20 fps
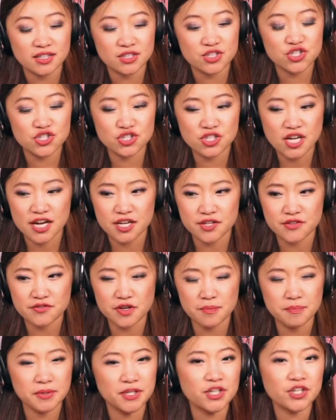just kind of
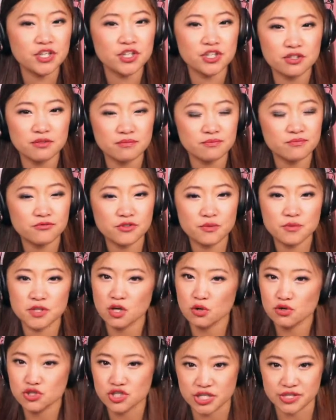appeared from
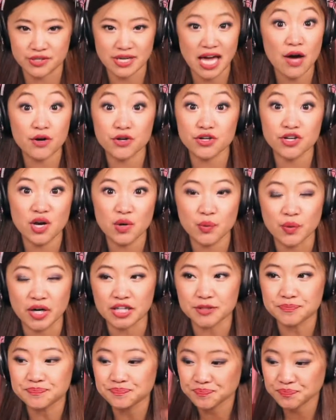the ocean out of
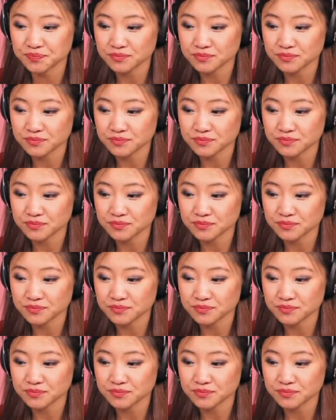nowhere.